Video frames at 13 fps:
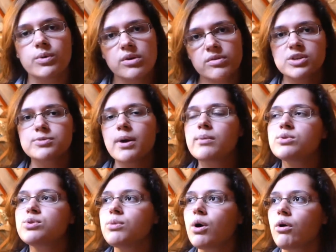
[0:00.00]
reach Malmo
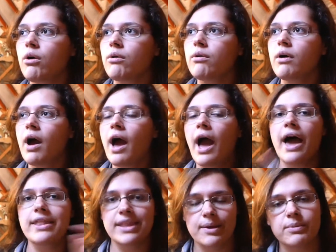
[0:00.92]
tomorrow,
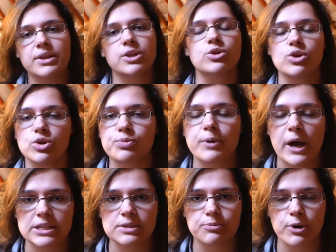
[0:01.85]
and then we need to
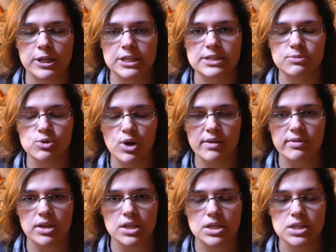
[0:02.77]
practice some
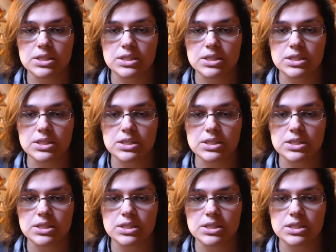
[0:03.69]
driving.